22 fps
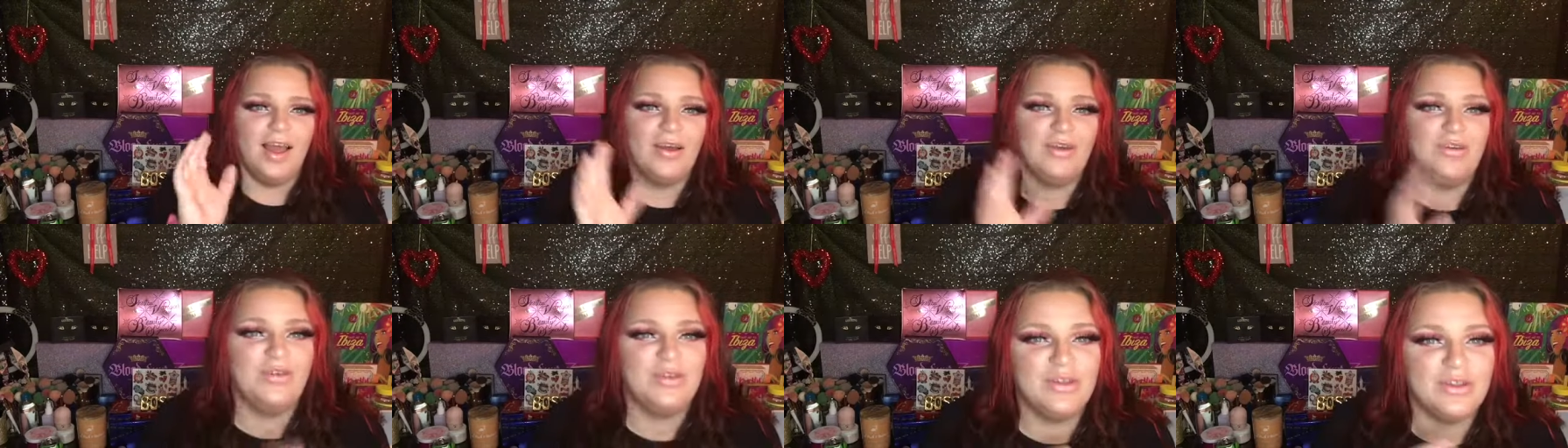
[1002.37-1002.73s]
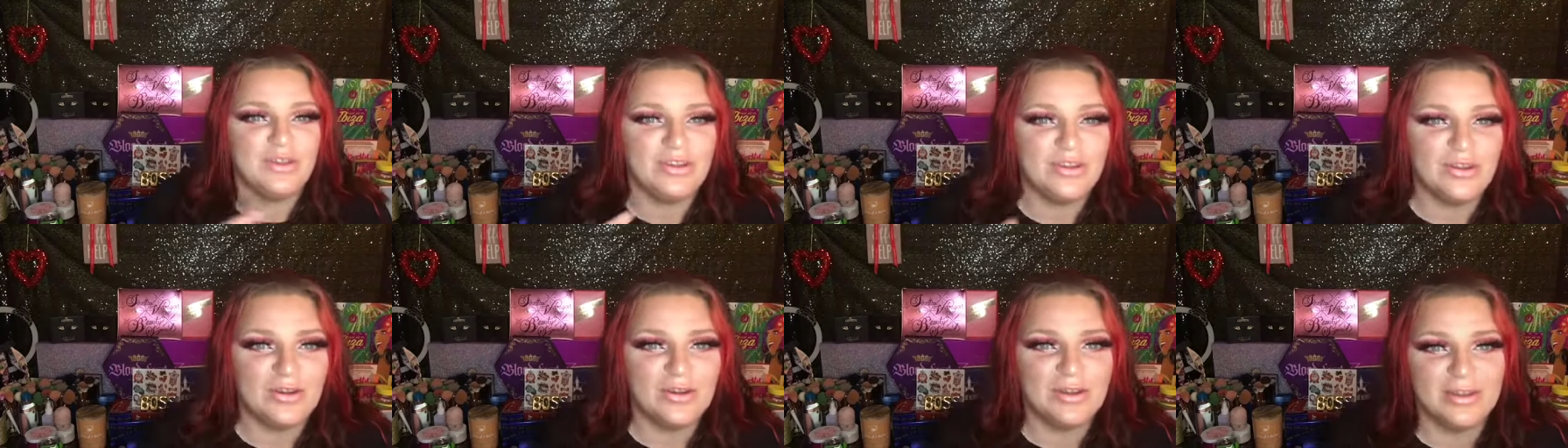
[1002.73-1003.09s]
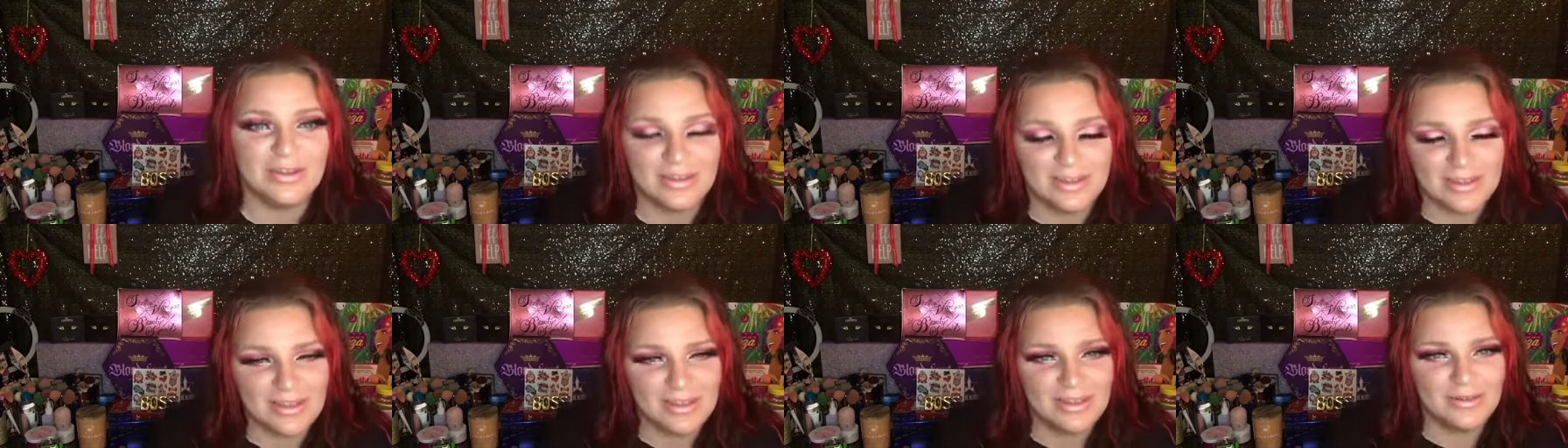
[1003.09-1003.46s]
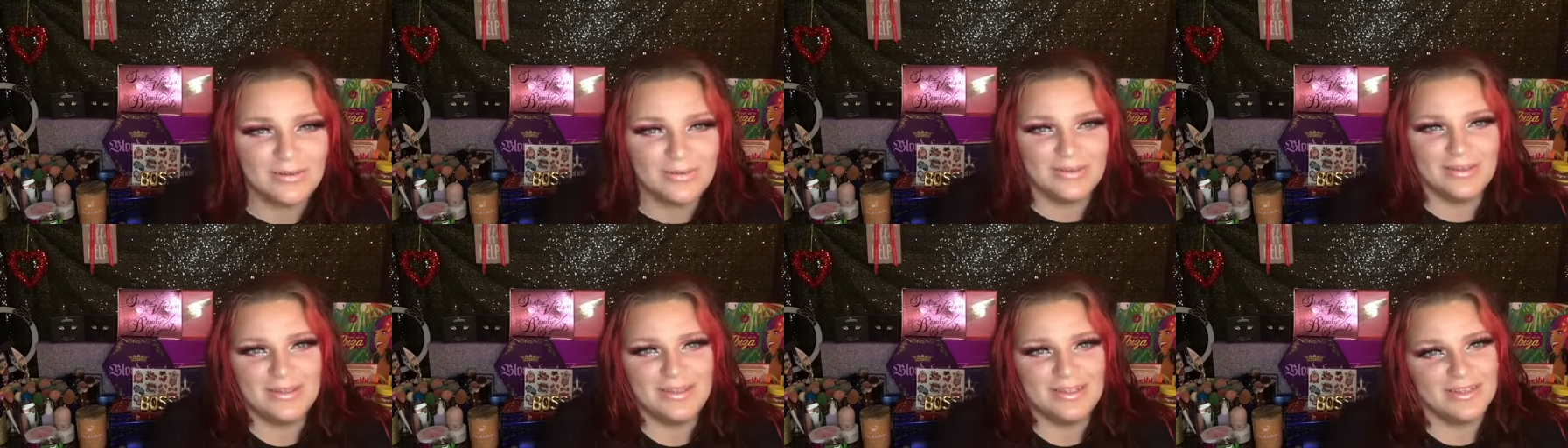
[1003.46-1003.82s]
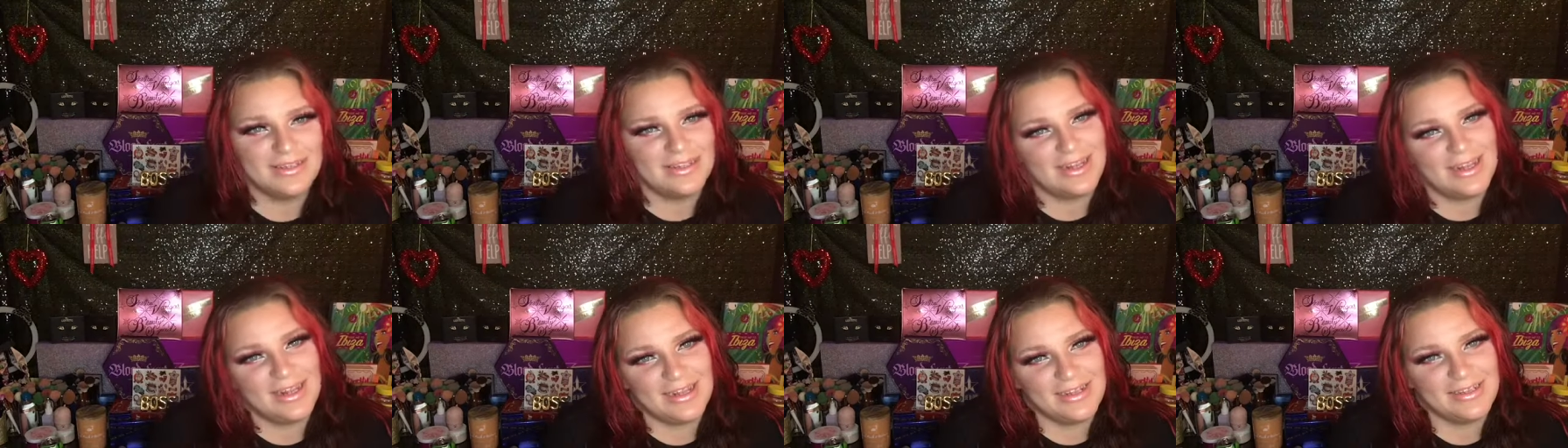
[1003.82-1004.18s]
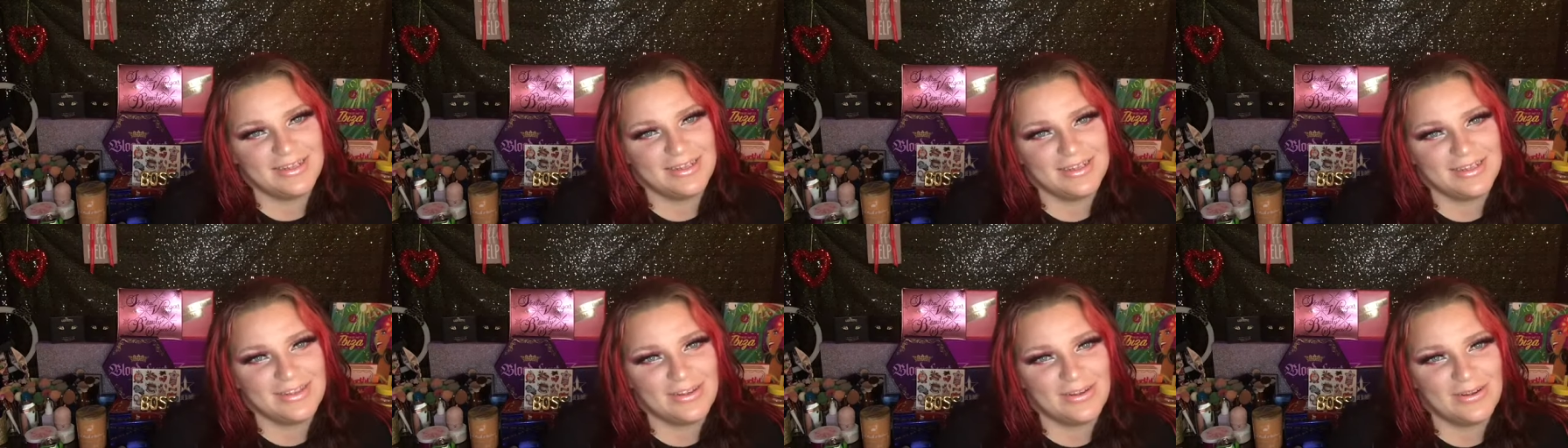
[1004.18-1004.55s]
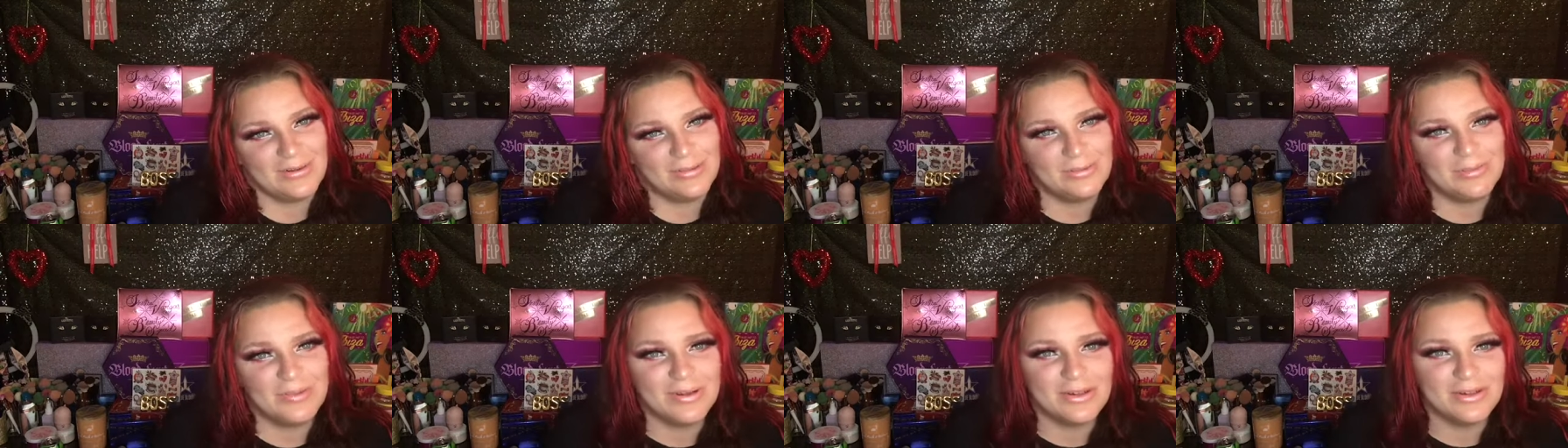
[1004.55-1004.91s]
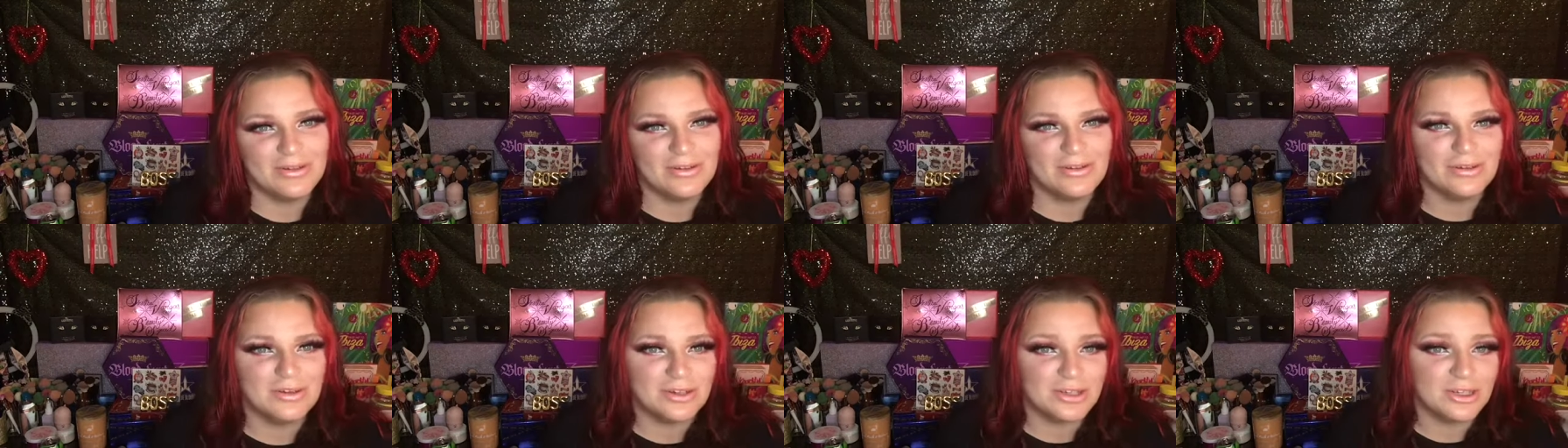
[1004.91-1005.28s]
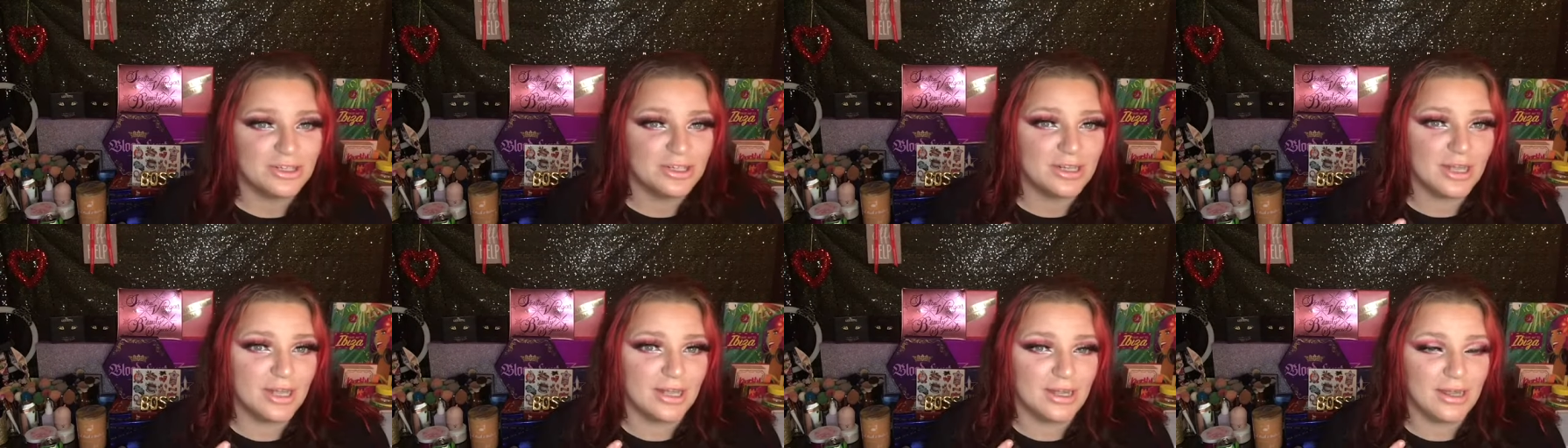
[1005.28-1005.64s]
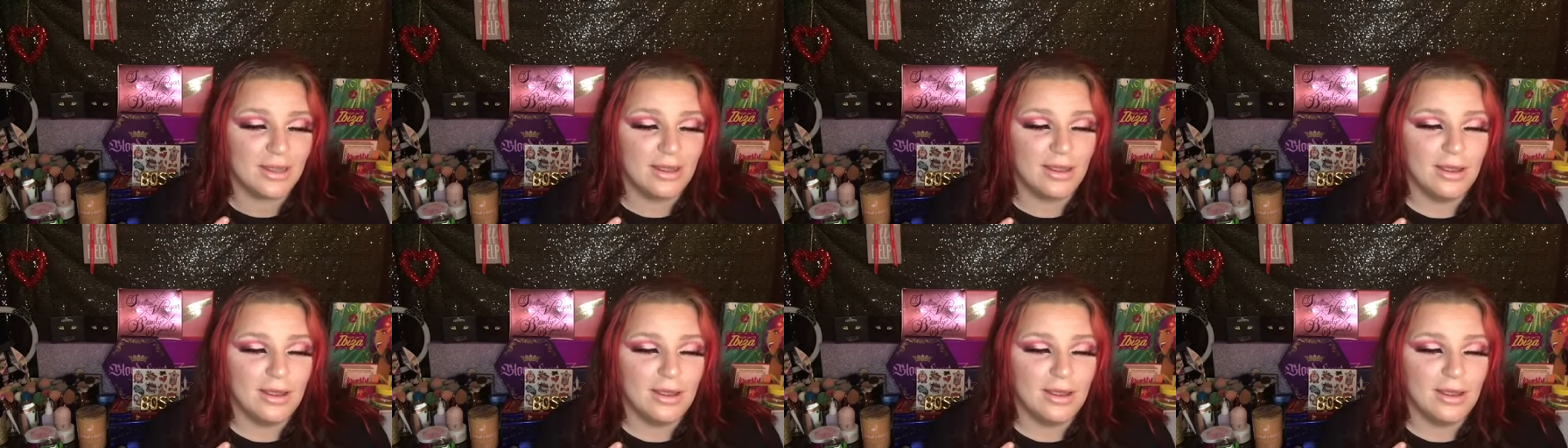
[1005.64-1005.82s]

I feel so silly with these lashes on because they're just like